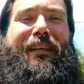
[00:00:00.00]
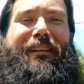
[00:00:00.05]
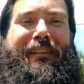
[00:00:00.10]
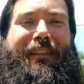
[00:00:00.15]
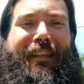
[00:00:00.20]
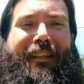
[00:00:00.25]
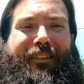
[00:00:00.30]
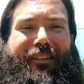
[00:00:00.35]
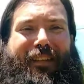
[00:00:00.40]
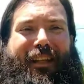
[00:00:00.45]
to
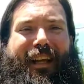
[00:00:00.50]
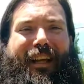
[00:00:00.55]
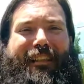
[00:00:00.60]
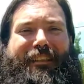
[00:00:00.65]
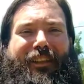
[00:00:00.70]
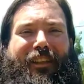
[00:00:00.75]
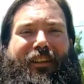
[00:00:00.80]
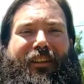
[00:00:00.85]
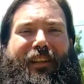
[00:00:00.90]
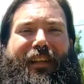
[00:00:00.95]
get their
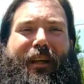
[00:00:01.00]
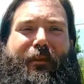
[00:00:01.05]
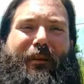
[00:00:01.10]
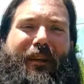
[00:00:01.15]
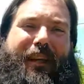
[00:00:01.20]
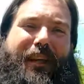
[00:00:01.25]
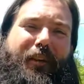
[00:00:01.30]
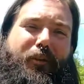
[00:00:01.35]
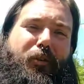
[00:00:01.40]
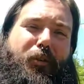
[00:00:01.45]
legs under them
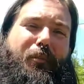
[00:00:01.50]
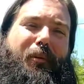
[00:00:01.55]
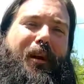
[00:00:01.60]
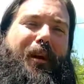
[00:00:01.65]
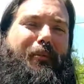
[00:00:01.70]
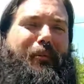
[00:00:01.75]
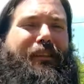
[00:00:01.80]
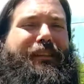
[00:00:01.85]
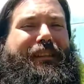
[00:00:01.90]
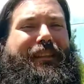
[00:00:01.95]
and get into a
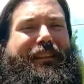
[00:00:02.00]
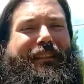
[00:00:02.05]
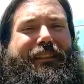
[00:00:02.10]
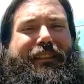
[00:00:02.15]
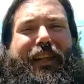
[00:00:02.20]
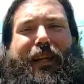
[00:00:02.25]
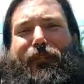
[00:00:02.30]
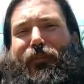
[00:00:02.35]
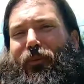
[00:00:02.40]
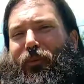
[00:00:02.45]
proper C
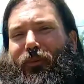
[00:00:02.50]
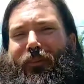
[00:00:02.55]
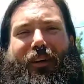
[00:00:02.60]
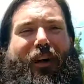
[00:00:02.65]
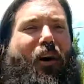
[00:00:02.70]
shape for